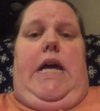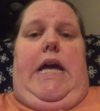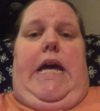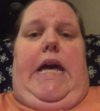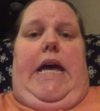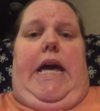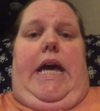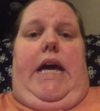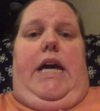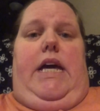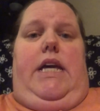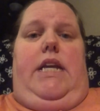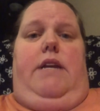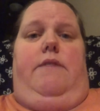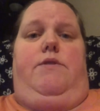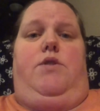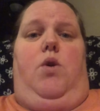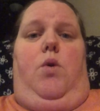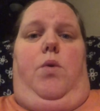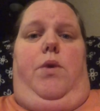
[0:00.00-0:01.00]
and
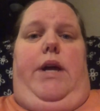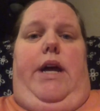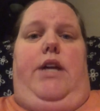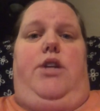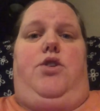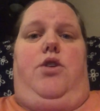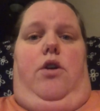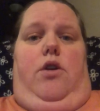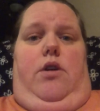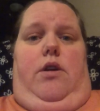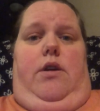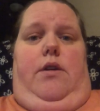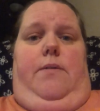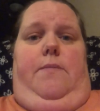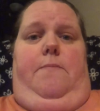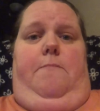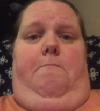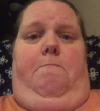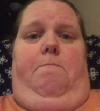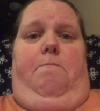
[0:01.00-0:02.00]
I've told HR,
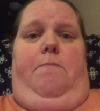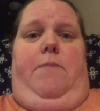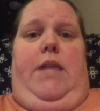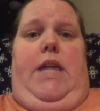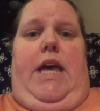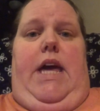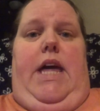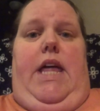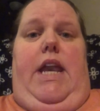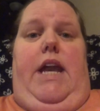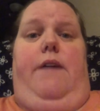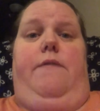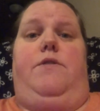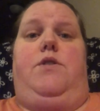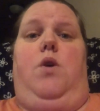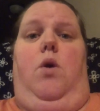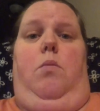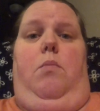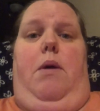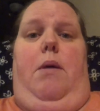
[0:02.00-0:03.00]
and I've
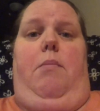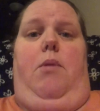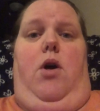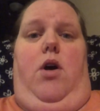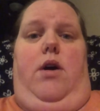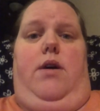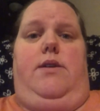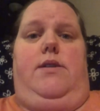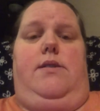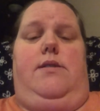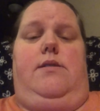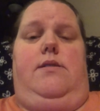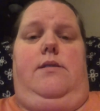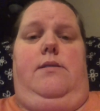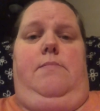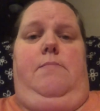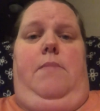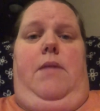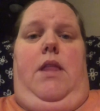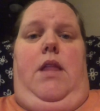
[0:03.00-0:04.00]
told my
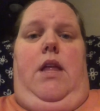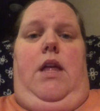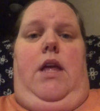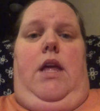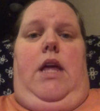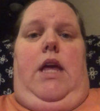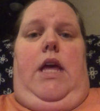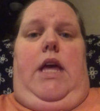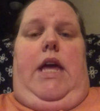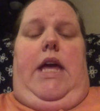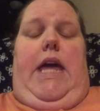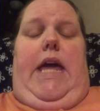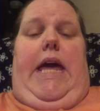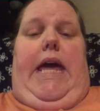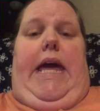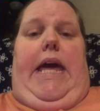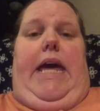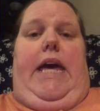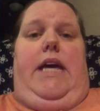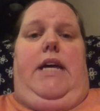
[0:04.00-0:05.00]
boss.
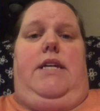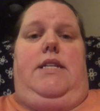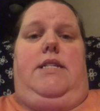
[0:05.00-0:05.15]
And